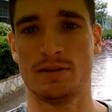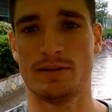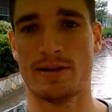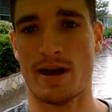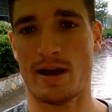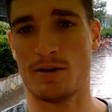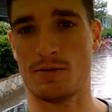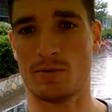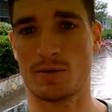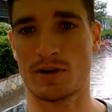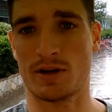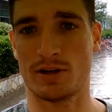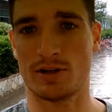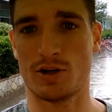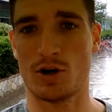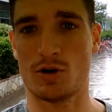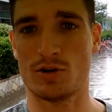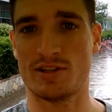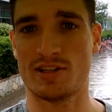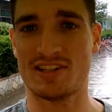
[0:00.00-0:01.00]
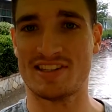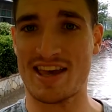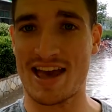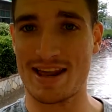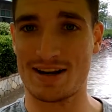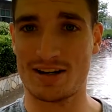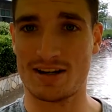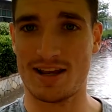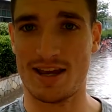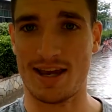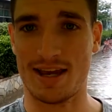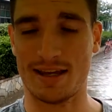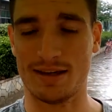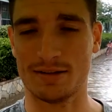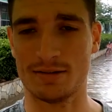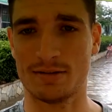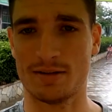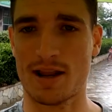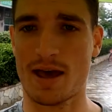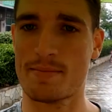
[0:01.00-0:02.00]
Now we're gonna go to Saturday.
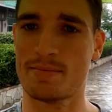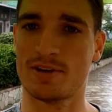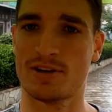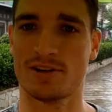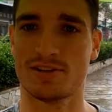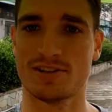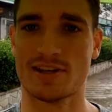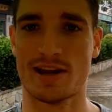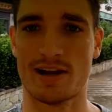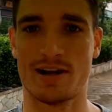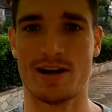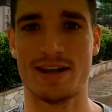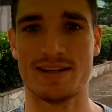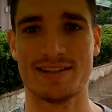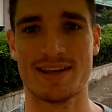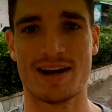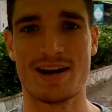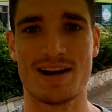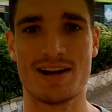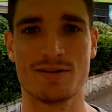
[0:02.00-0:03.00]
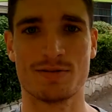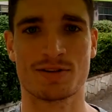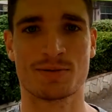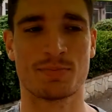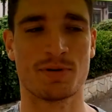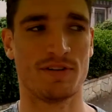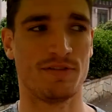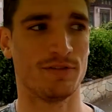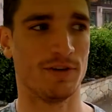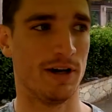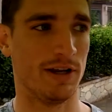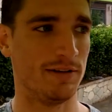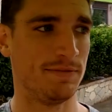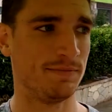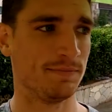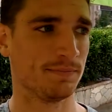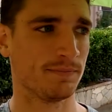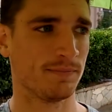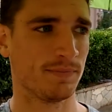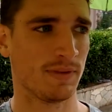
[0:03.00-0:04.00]
What happened on Saturday? Saturday was pretty fun.
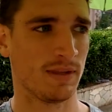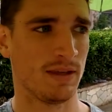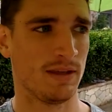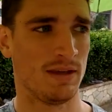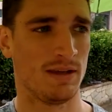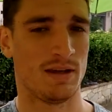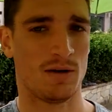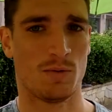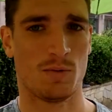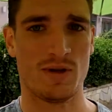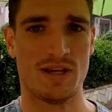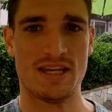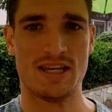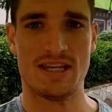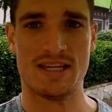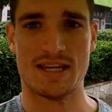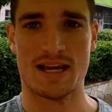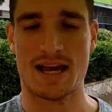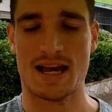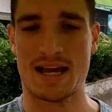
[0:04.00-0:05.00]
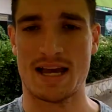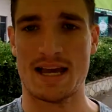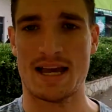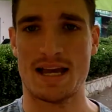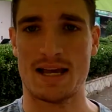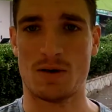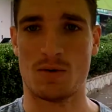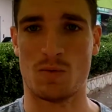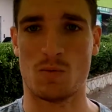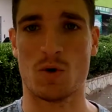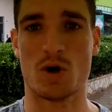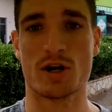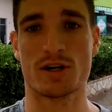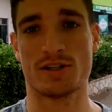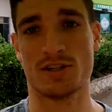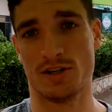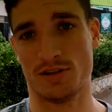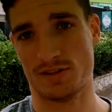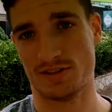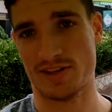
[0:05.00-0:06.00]
We
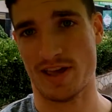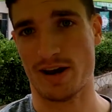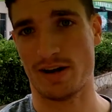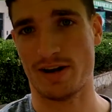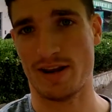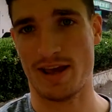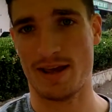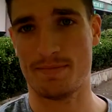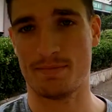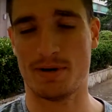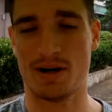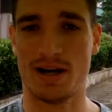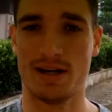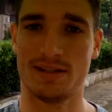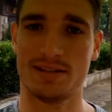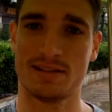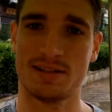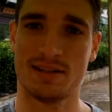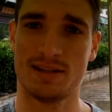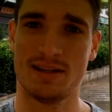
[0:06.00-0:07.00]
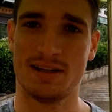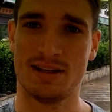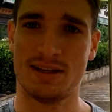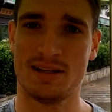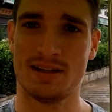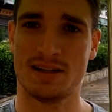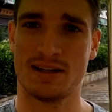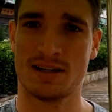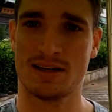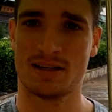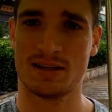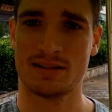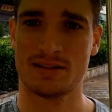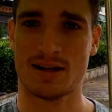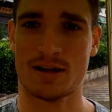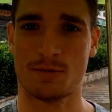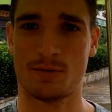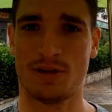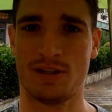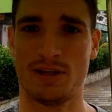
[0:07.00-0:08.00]
worked on Saturday, but
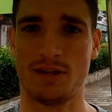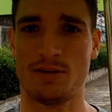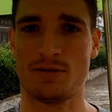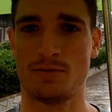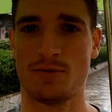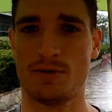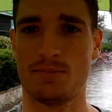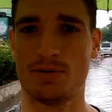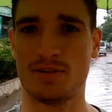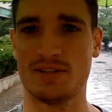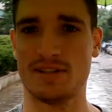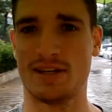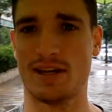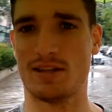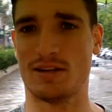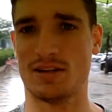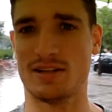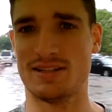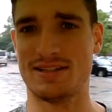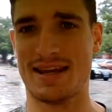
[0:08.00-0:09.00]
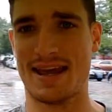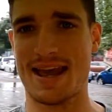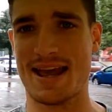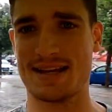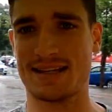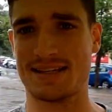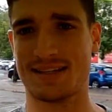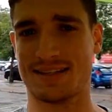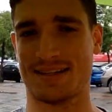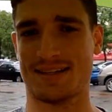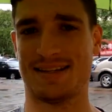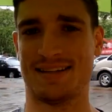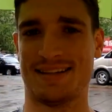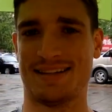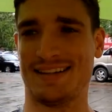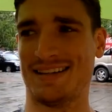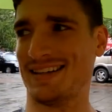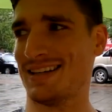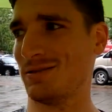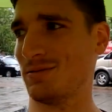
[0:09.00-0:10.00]
not really. We put together a dance
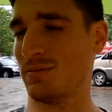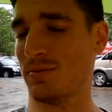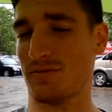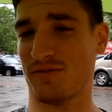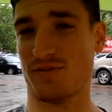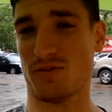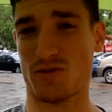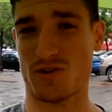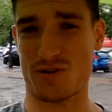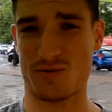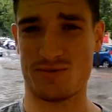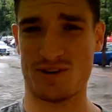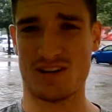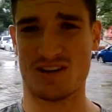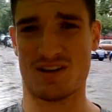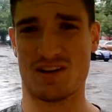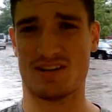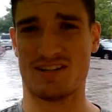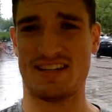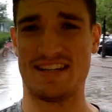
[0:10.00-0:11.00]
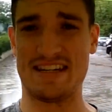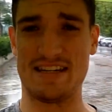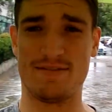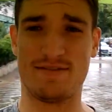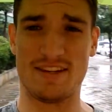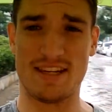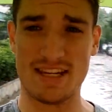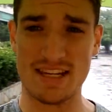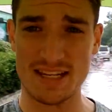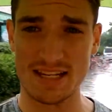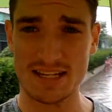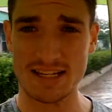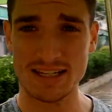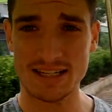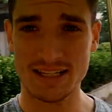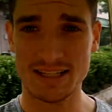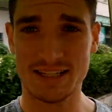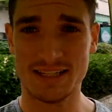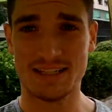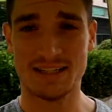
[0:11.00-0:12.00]
and we performed on TV
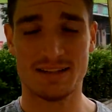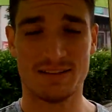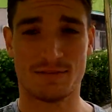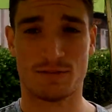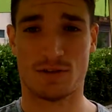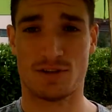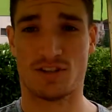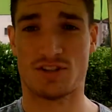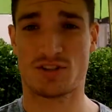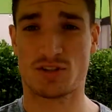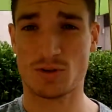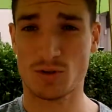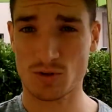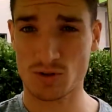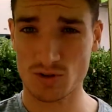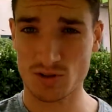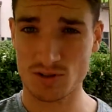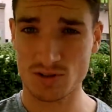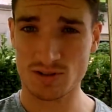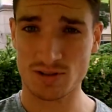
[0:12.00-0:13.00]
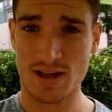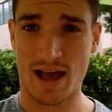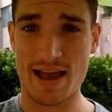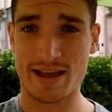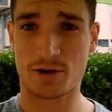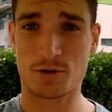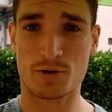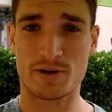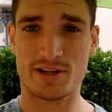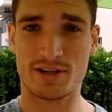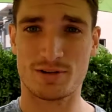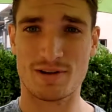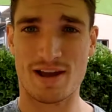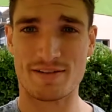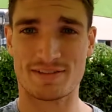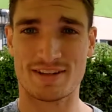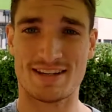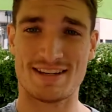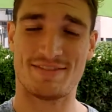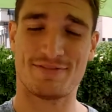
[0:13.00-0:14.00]
for the school. I
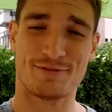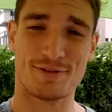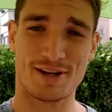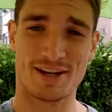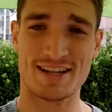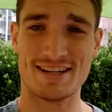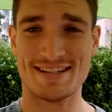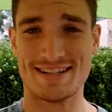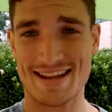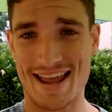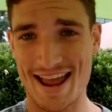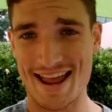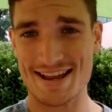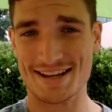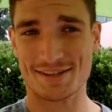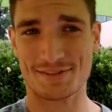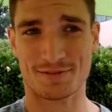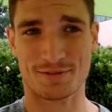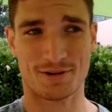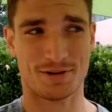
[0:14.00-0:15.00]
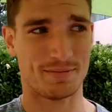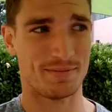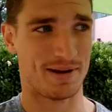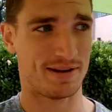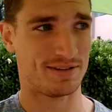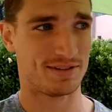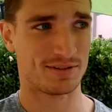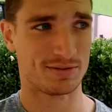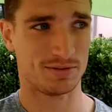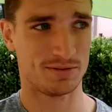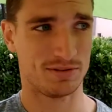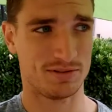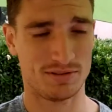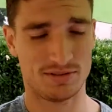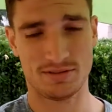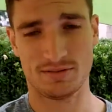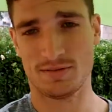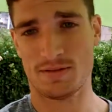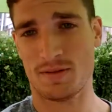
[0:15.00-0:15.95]
choreographed a freaking dance for my school.